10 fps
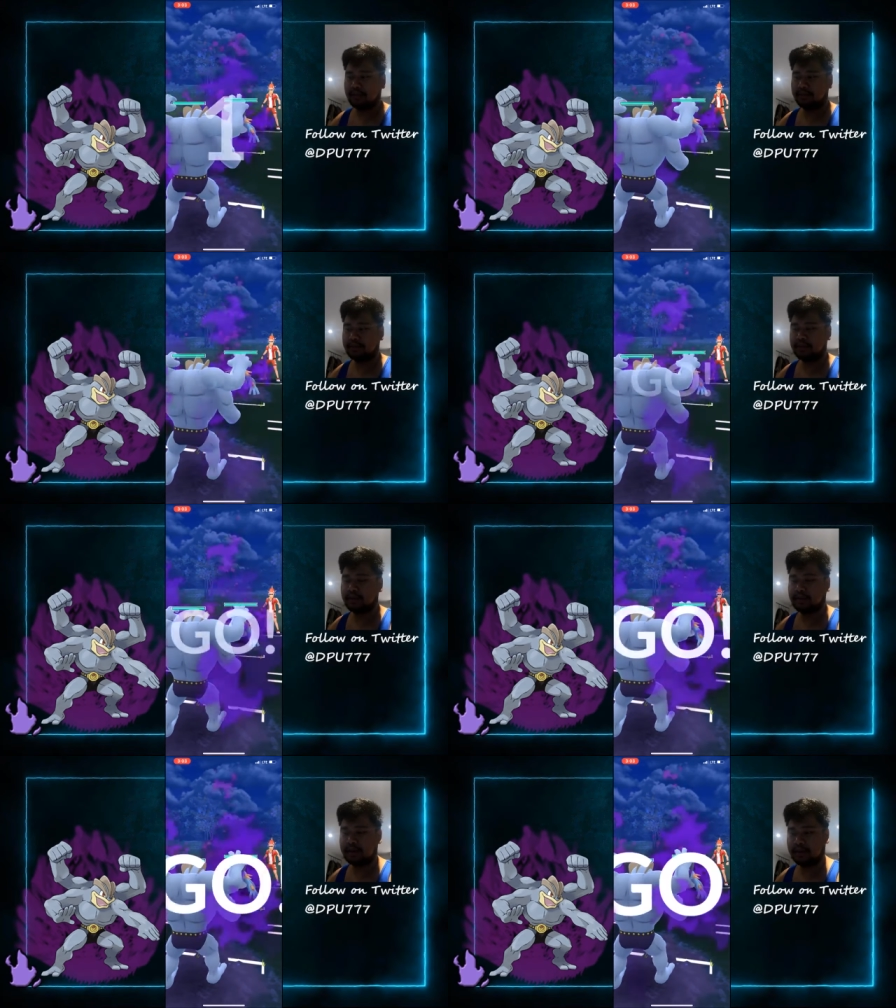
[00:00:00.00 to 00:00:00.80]
So
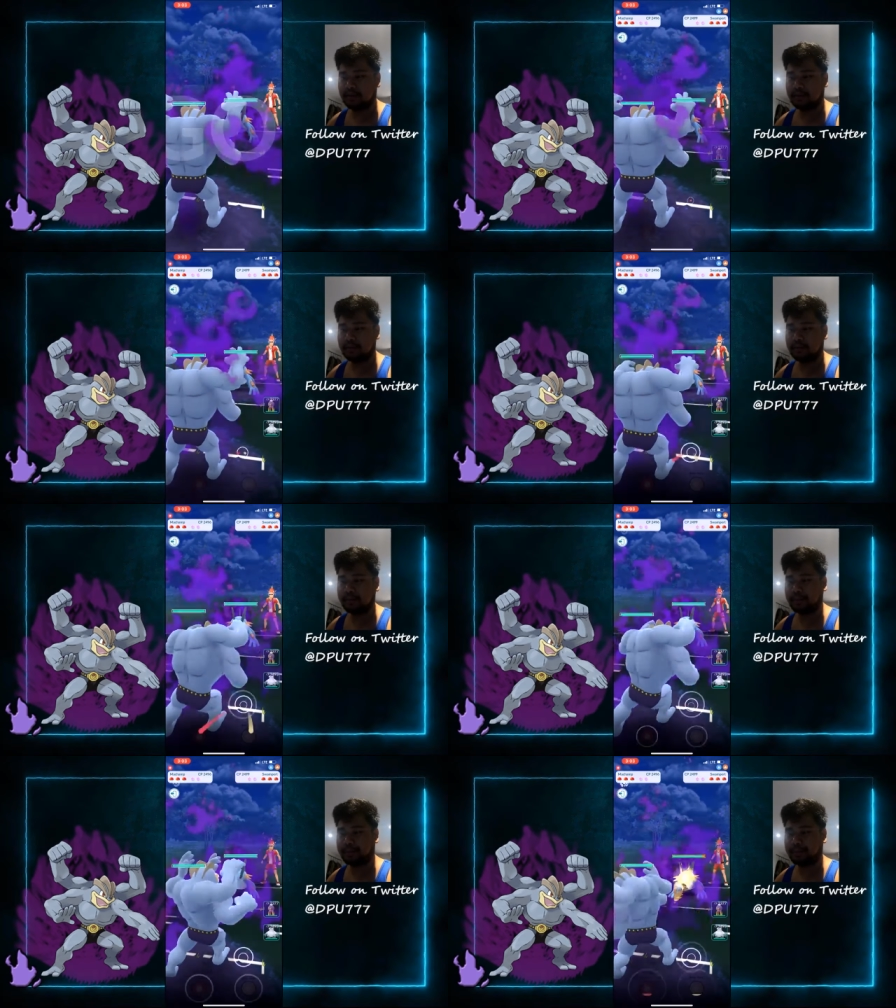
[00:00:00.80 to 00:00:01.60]
this is
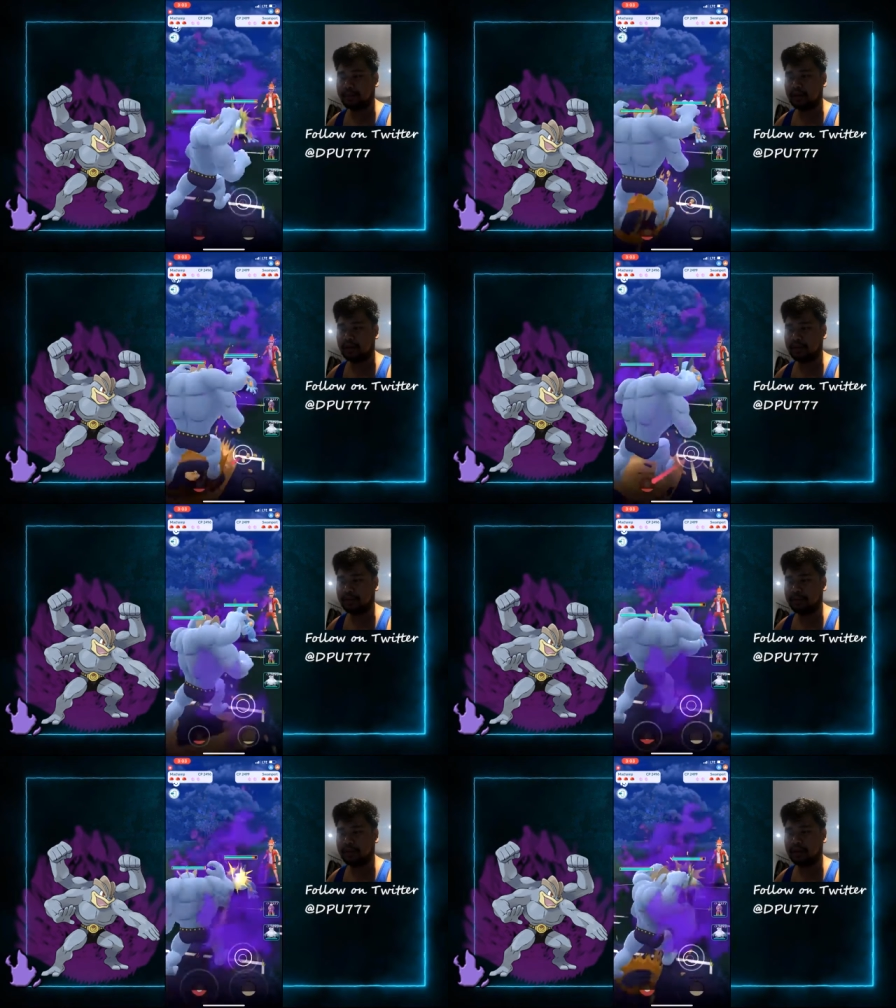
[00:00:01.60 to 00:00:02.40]
actually a
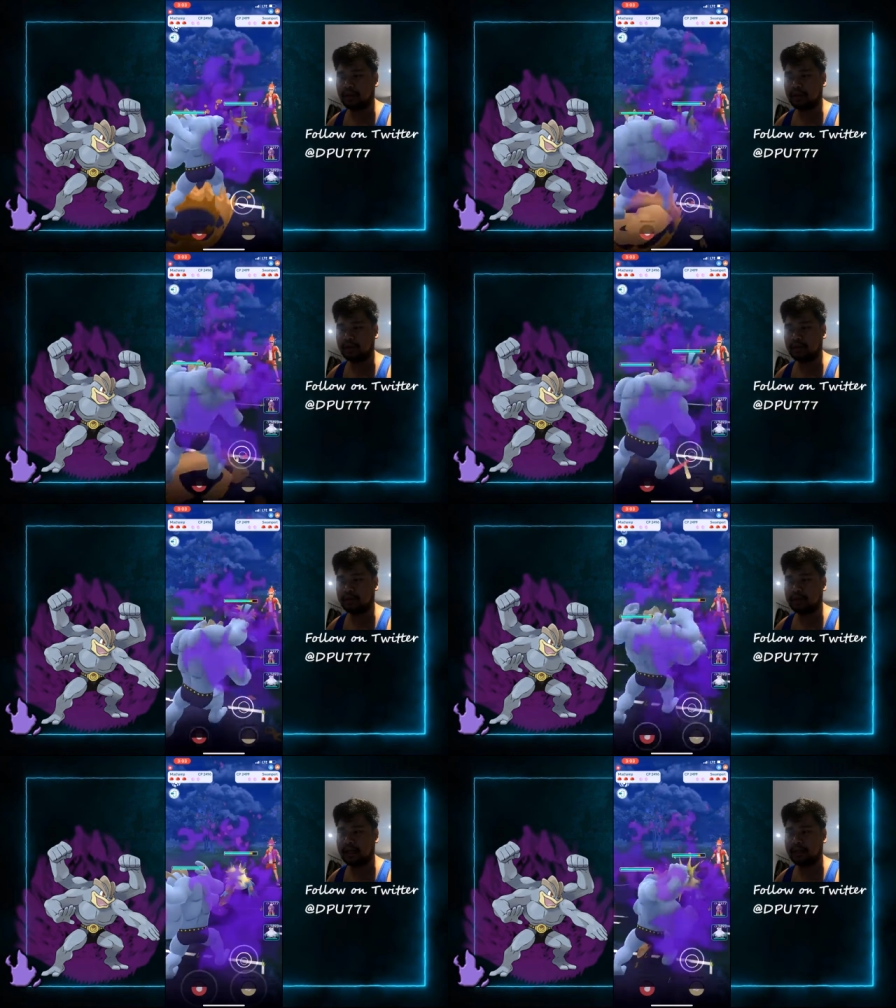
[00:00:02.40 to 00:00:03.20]
pretty close
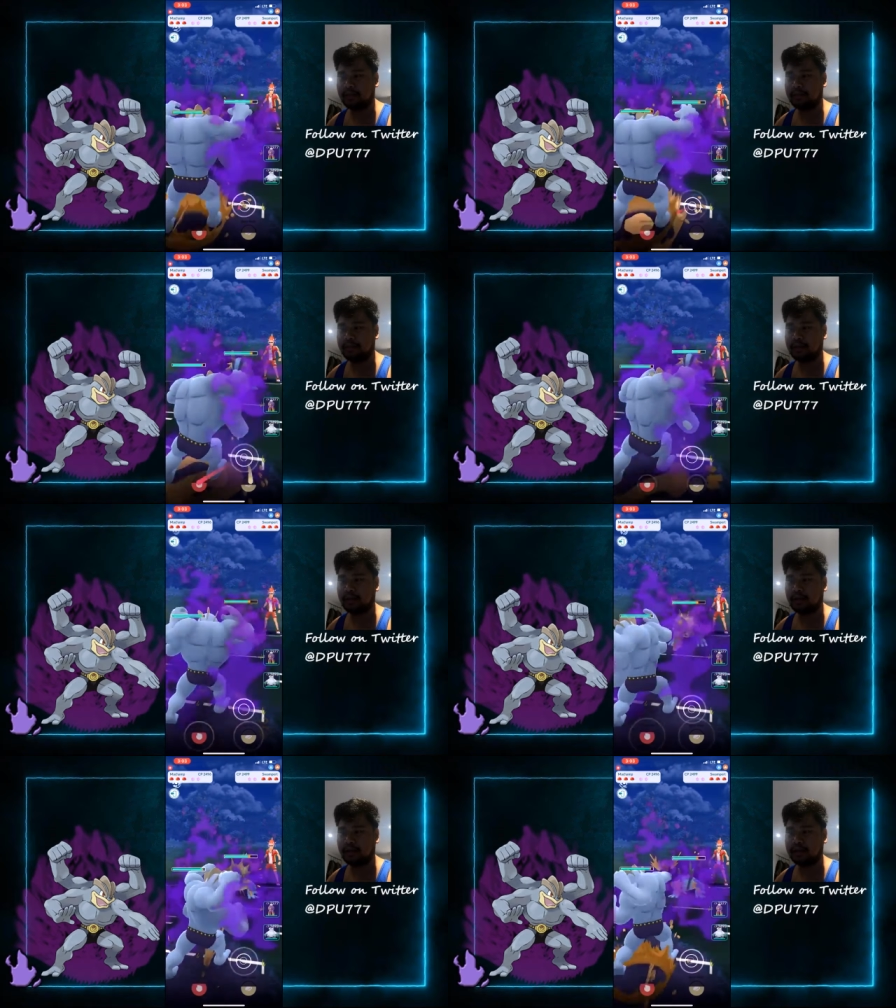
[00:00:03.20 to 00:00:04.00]
match, but the
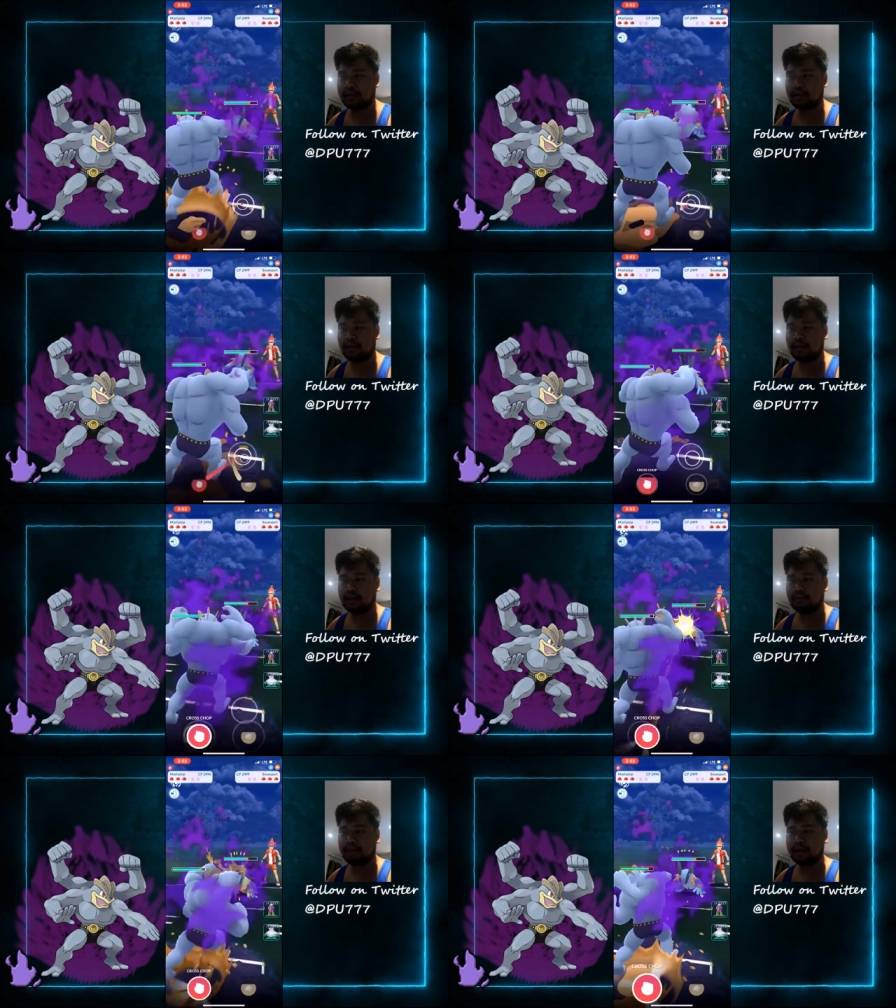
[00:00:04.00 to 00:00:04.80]
thing is,
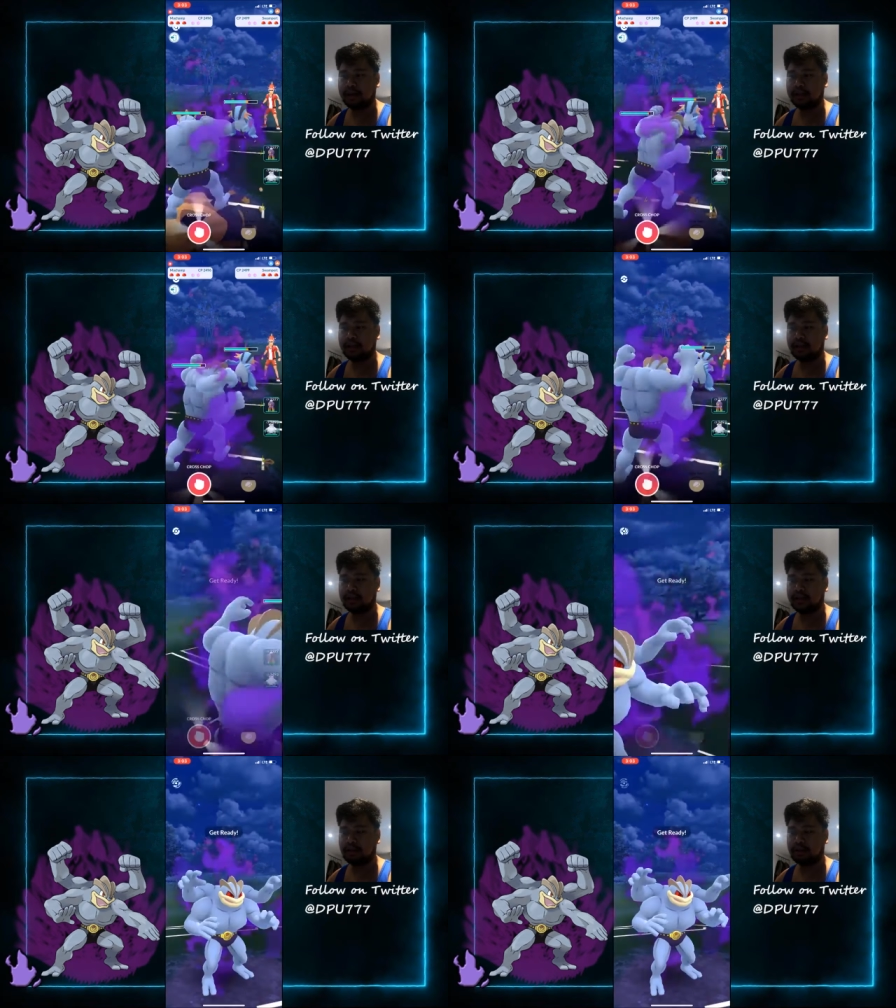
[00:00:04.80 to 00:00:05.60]
because it's a
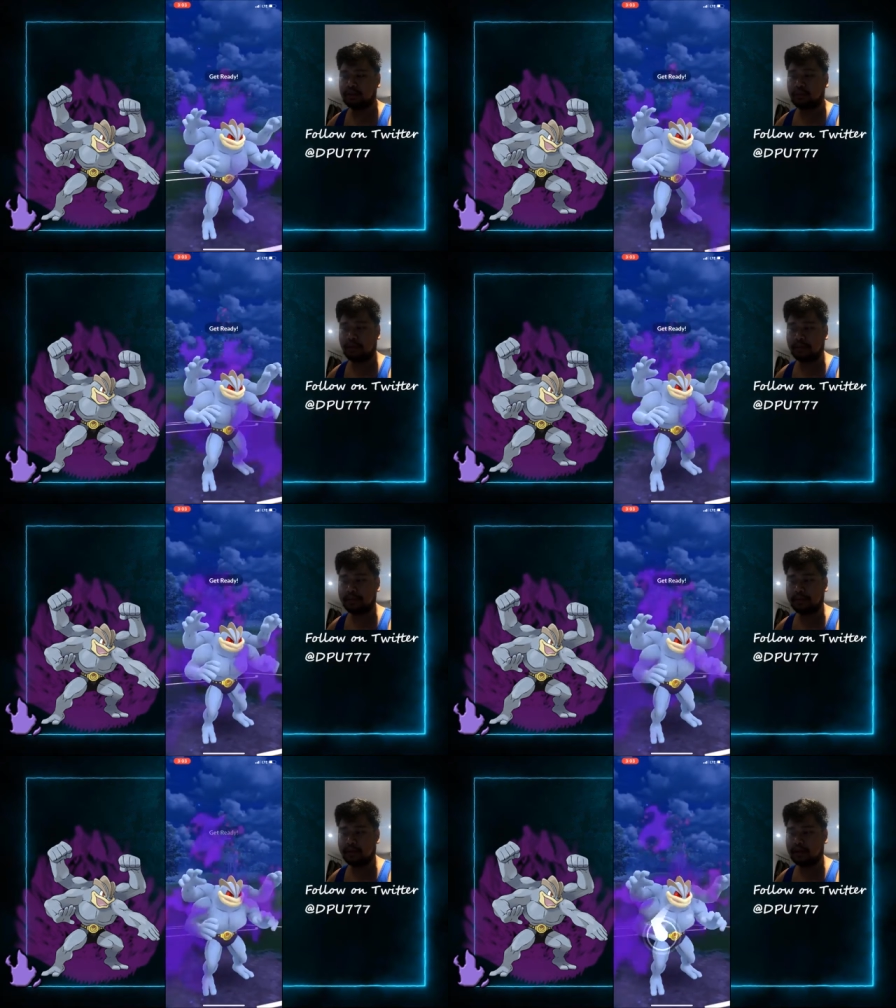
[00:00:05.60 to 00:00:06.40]
Shadow Swamp,
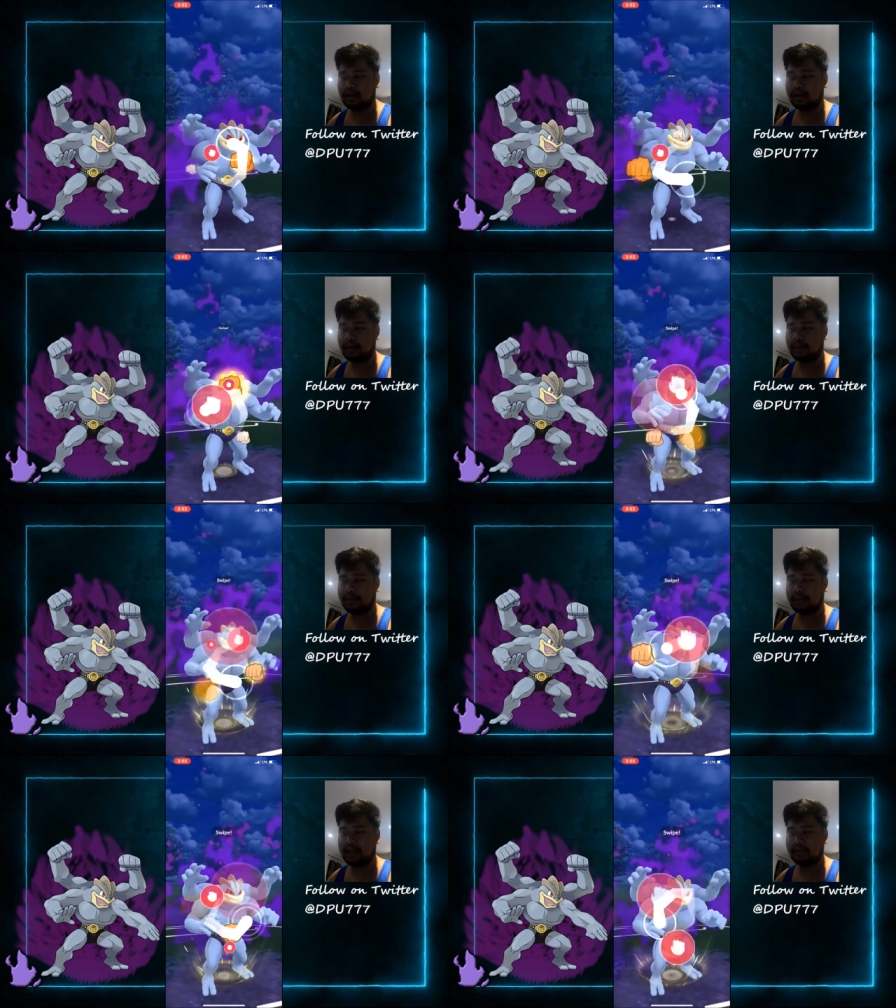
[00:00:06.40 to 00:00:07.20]
my
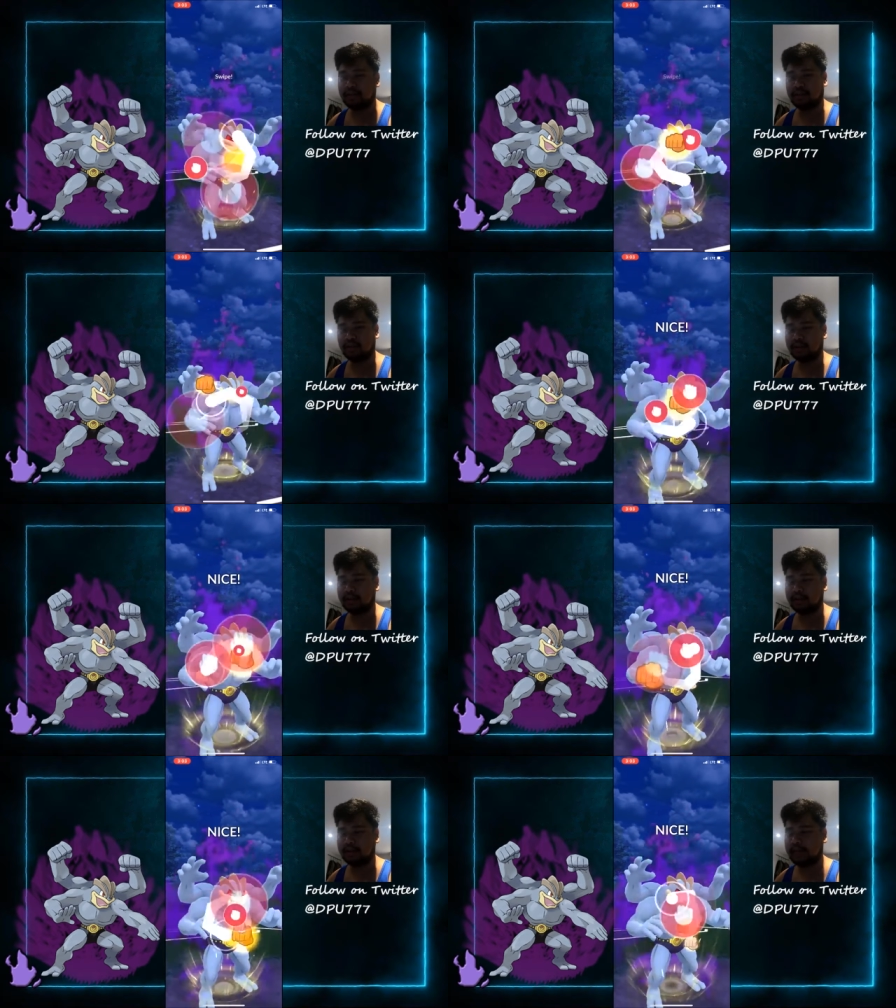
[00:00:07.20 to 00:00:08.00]
counters do so
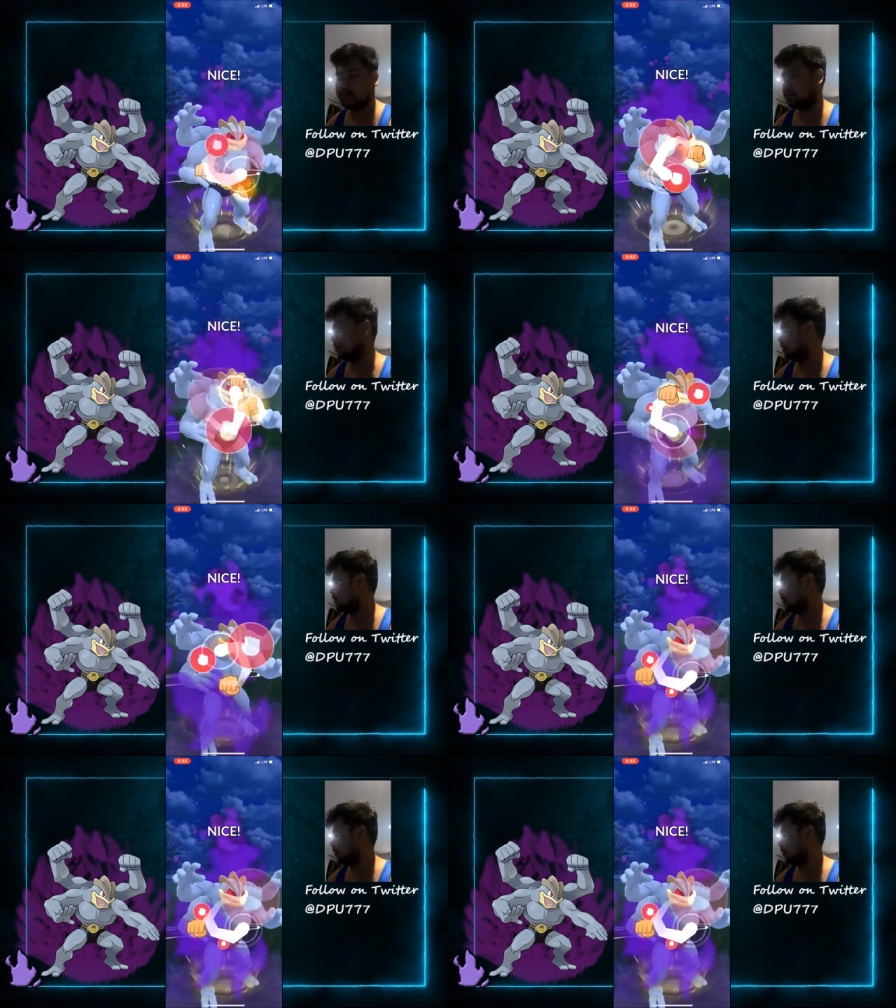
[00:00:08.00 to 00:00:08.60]
much damage on it.